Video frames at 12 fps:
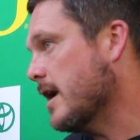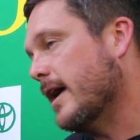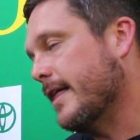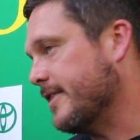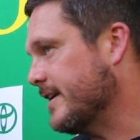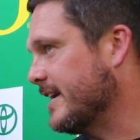
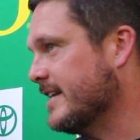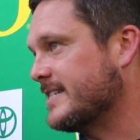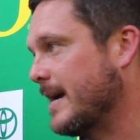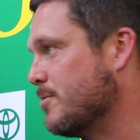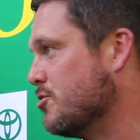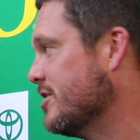Yeah, I think
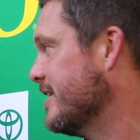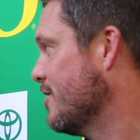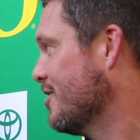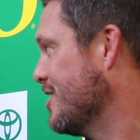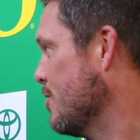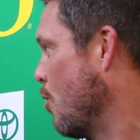anytime you can get here
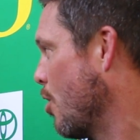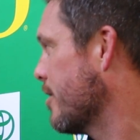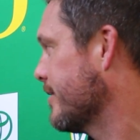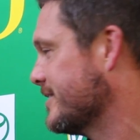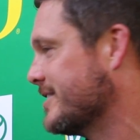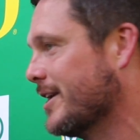and get work,
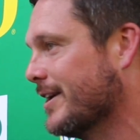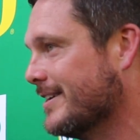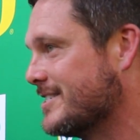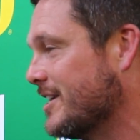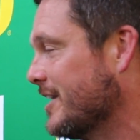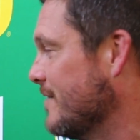
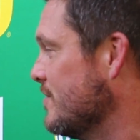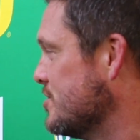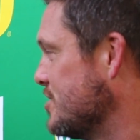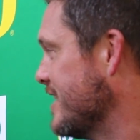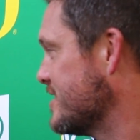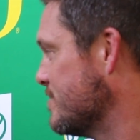it's gonna give you a
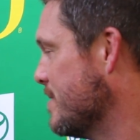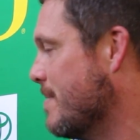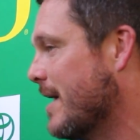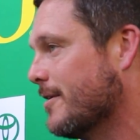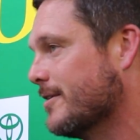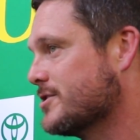chance to be better.